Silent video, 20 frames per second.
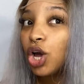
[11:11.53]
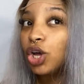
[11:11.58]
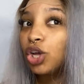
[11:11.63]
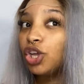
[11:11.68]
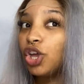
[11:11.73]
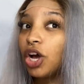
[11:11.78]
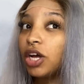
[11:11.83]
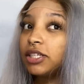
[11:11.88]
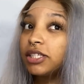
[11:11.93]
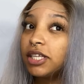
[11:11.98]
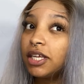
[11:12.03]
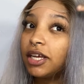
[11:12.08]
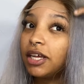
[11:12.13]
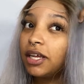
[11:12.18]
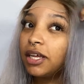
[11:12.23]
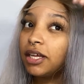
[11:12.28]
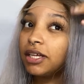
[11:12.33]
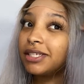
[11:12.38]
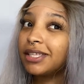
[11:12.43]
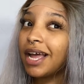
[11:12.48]
y'all see
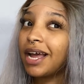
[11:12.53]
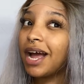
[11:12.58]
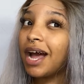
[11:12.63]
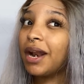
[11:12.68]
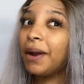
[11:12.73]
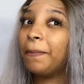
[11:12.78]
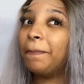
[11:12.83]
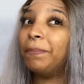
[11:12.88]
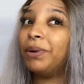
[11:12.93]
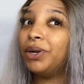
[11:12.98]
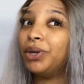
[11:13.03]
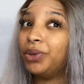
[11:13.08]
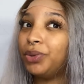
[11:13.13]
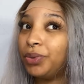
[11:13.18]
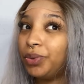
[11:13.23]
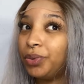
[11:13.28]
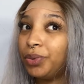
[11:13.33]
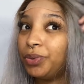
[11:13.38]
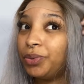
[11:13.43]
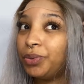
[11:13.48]
it, it's like kind of blue